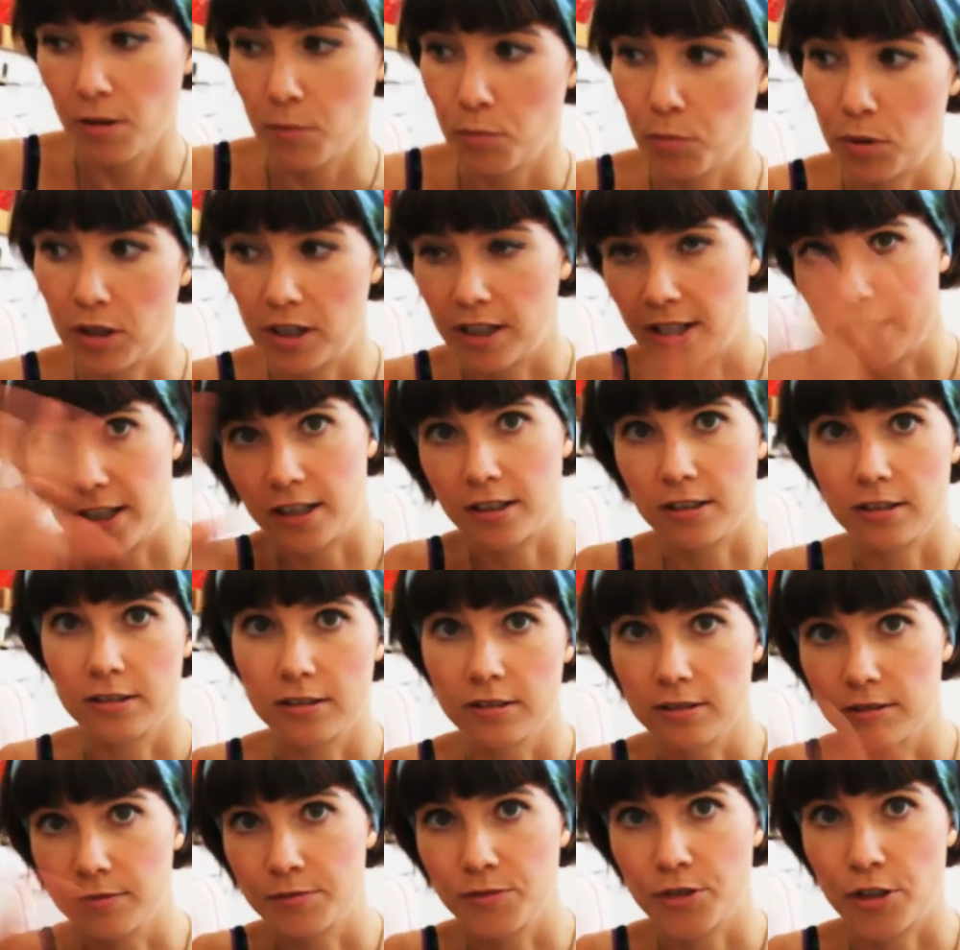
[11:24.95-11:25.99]

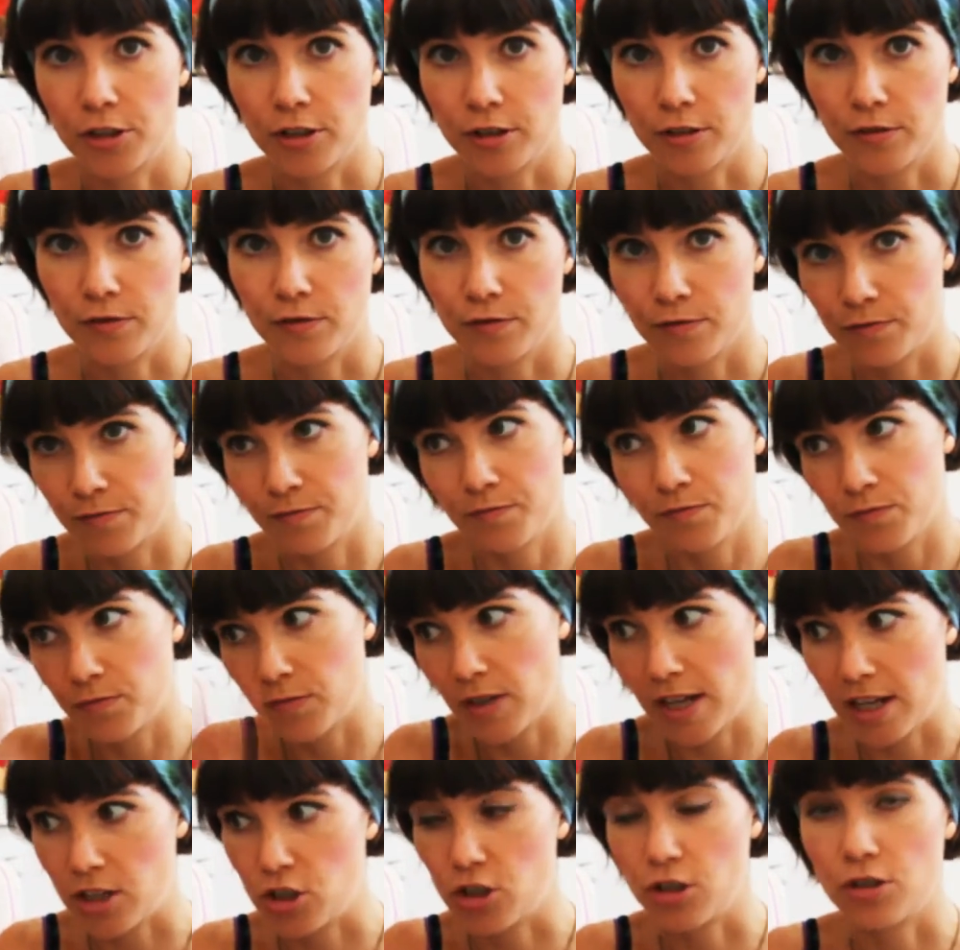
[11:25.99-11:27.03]
political sort of
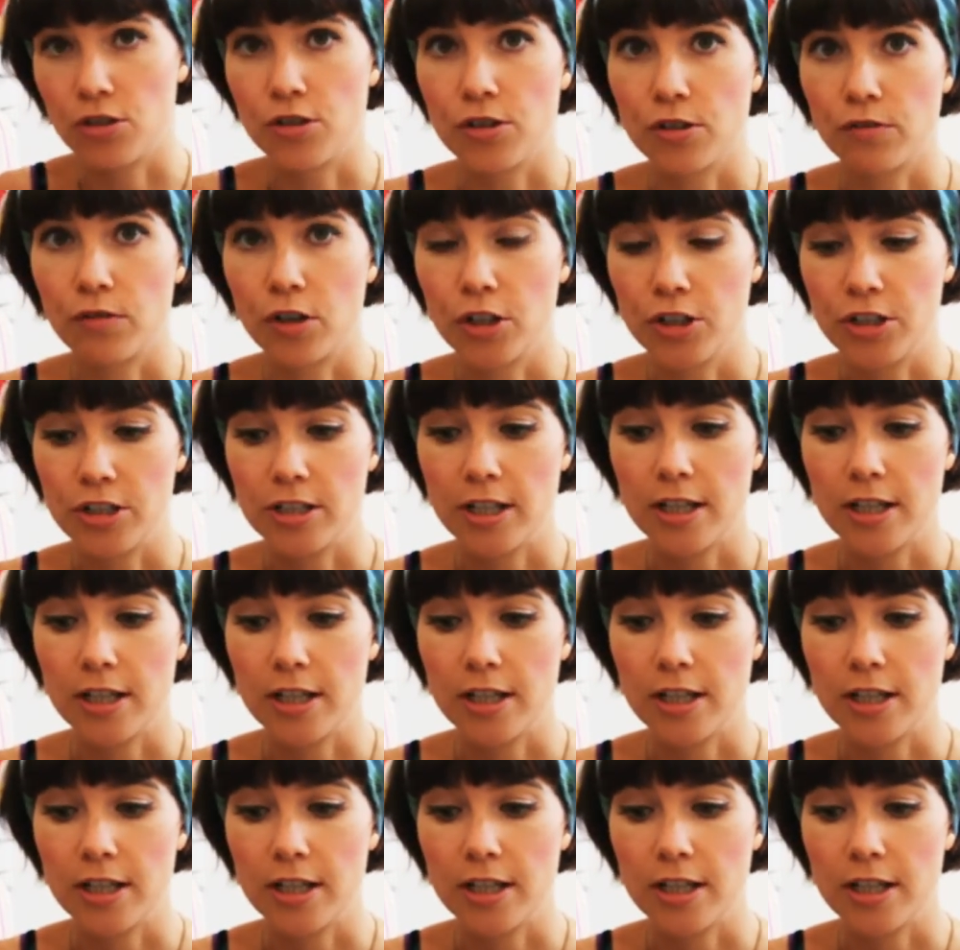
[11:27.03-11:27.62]
issues around